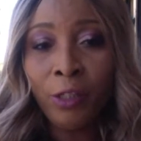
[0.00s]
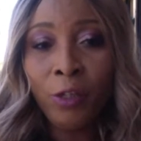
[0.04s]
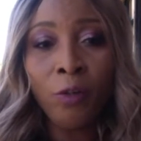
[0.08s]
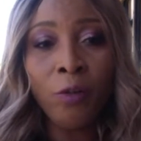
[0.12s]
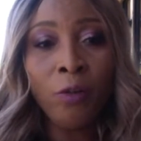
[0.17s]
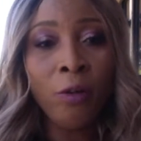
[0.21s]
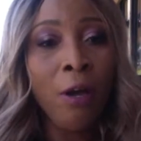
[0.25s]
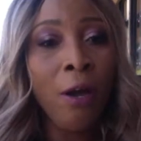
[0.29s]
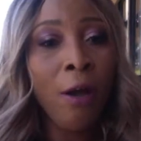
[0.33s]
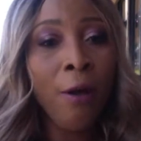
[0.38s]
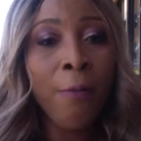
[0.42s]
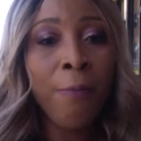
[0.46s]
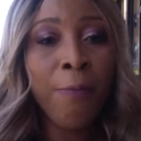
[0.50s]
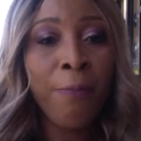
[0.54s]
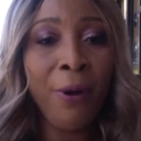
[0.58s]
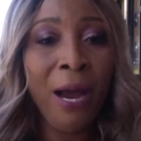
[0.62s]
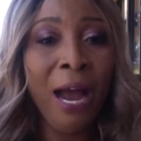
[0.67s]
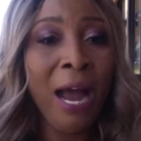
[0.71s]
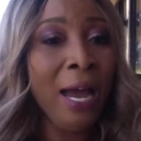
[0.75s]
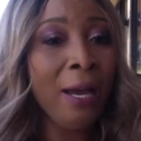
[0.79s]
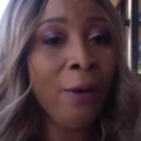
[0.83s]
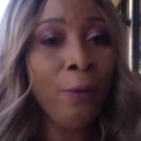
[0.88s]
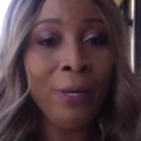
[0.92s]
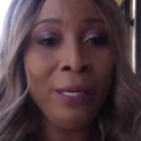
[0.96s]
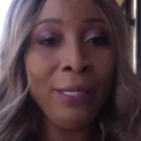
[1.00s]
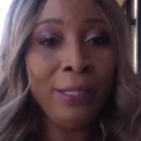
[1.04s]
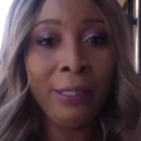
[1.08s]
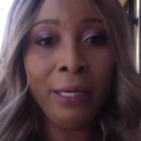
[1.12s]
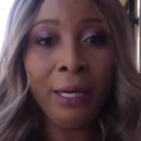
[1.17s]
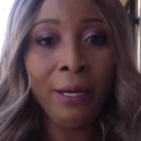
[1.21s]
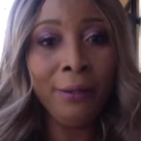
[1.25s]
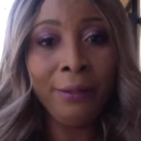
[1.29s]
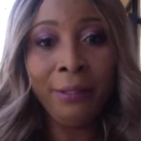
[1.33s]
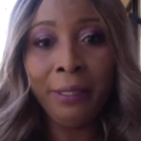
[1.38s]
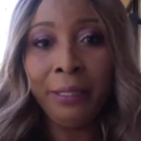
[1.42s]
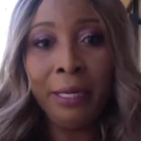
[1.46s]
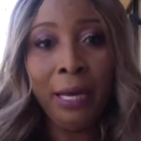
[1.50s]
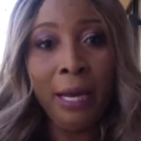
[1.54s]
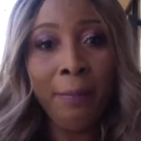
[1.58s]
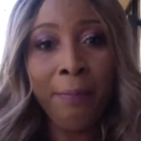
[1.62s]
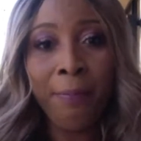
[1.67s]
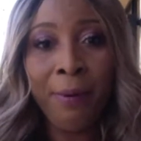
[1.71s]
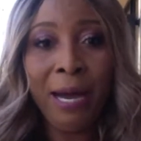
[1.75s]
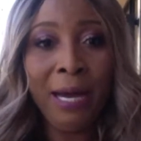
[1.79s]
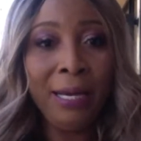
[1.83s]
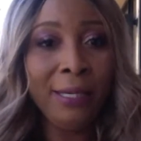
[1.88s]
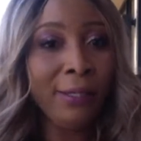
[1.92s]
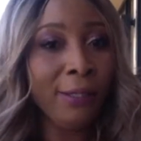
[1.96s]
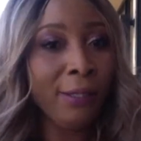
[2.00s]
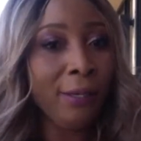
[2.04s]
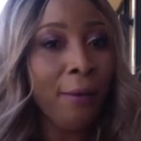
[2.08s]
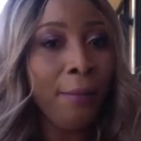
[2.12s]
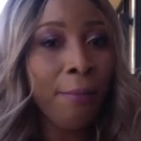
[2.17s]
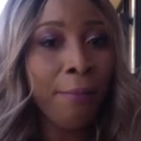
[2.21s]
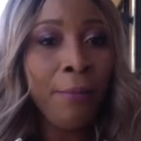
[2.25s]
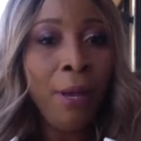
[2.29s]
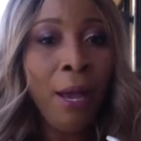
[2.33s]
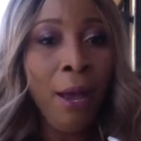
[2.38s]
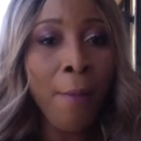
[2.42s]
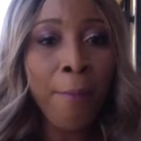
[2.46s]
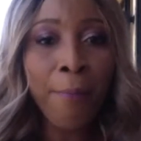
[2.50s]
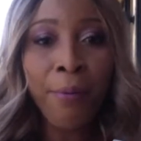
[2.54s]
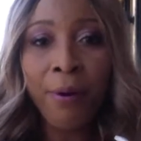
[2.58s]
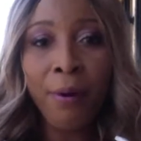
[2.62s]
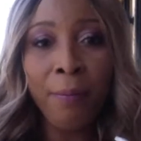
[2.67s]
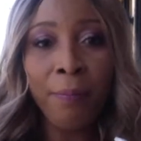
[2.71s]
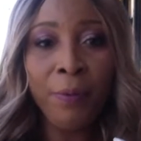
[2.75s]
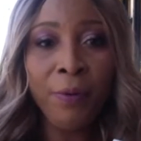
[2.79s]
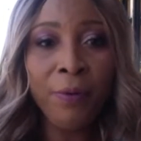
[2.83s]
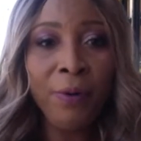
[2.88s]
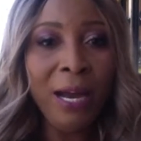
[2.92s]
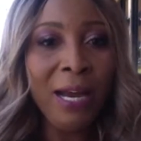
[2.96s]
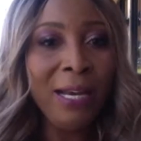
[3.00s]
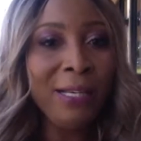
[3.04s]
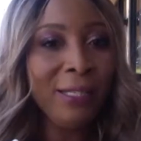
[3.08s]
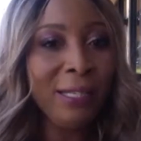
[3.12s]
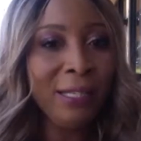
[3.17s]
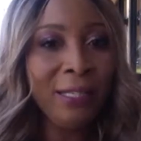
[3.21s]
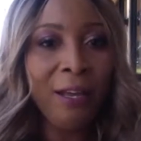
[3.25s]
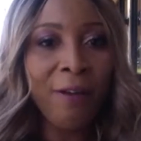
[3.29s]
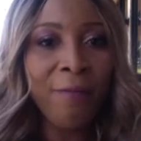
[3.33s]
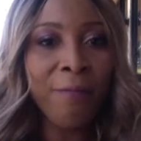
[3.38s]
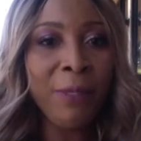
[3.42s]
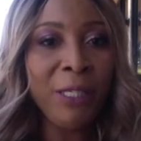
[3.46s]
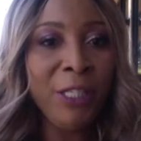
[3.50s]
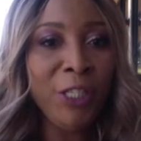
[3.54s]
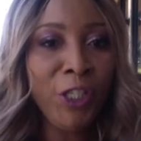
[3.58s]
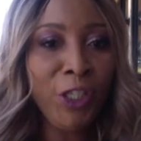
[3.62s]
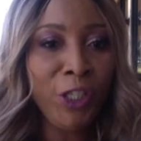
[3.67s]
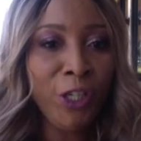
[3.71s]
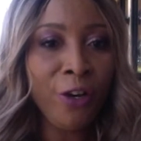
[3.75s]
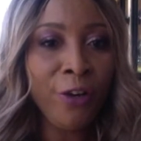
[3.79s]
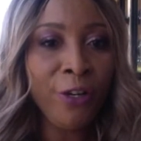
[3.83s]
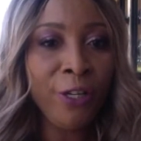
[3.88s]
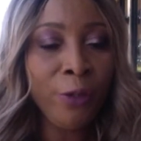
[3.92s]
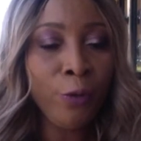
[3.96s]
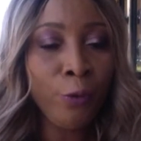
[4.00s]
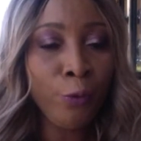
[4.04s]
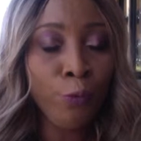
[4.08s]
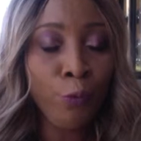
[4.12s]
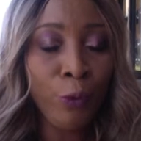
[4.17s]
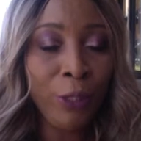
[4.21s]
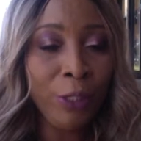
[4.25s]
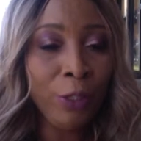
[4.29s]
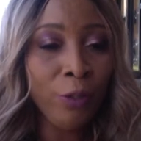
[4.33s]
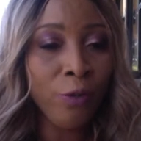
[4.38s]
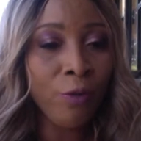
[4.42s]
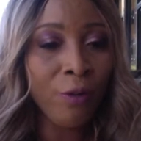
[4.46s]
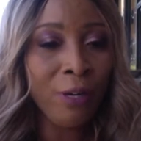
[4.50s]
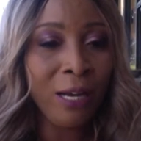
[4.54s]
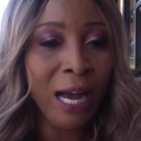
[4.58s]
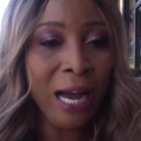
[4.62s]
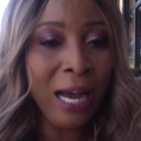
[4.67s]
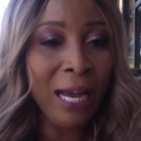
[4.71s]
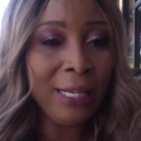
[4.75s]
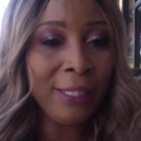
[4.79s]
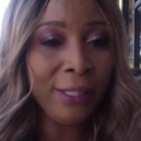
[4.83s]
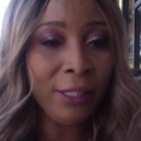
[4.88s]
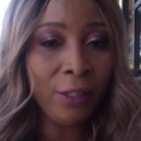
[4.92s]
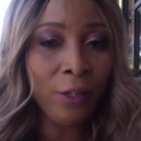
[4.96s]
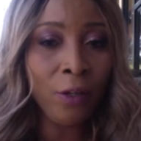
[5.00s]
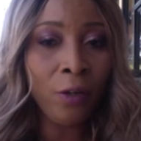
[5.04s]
So I went out and I buy some purple rice and I've been sharing it with you guys.